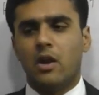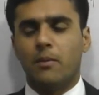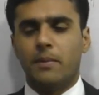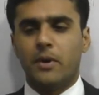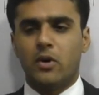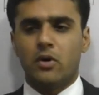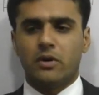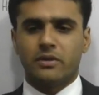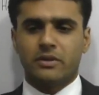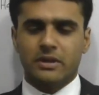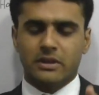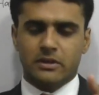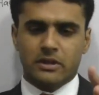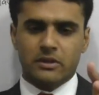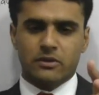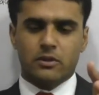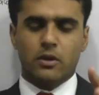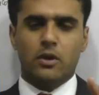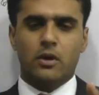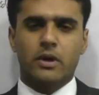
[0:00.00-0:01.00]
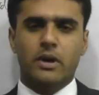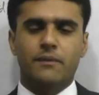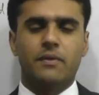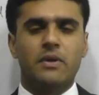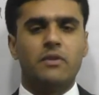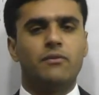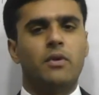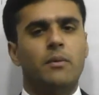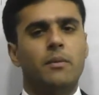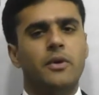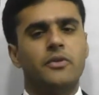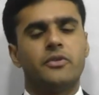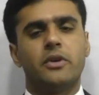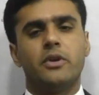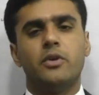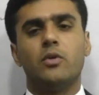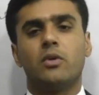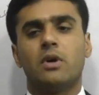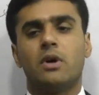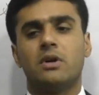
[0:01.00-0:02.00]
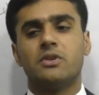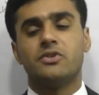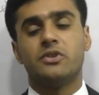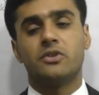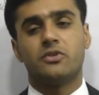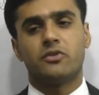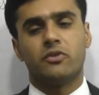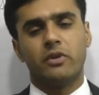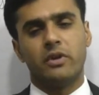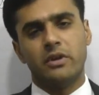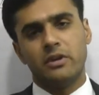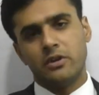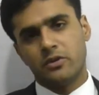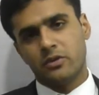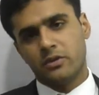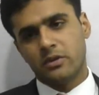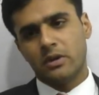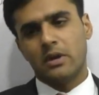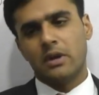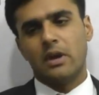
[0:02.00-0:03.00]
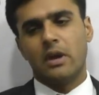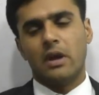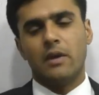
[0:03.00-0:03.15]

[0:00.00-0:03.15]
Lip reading: Now, because it is a lot of information, you can't just read it.